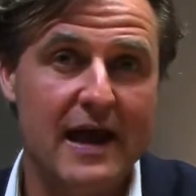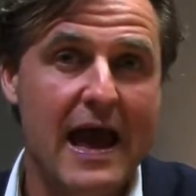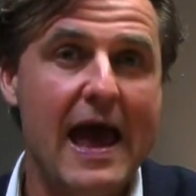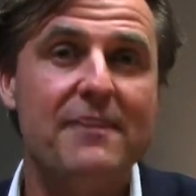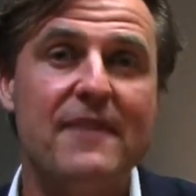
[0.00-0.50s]

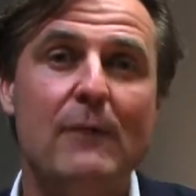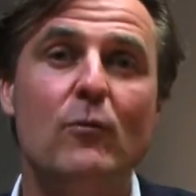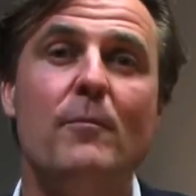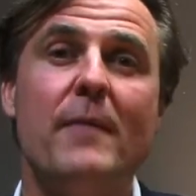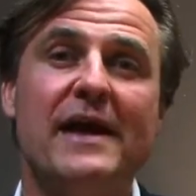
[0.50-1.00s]
and that
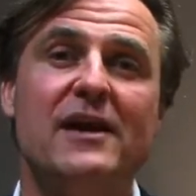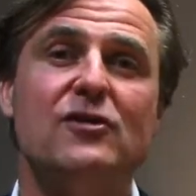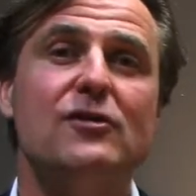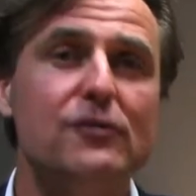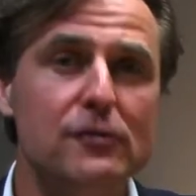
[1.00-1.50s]
will make a
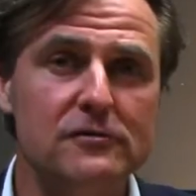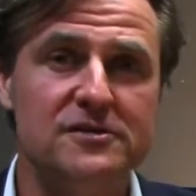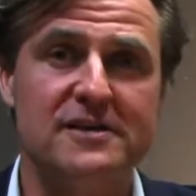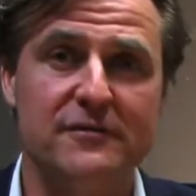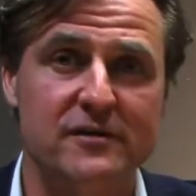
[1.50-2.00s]

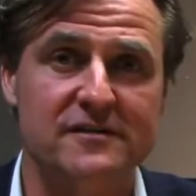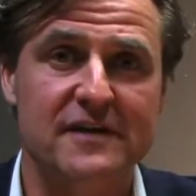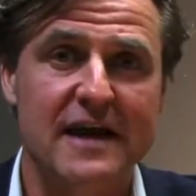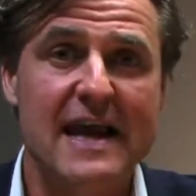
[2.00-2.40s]
huge difference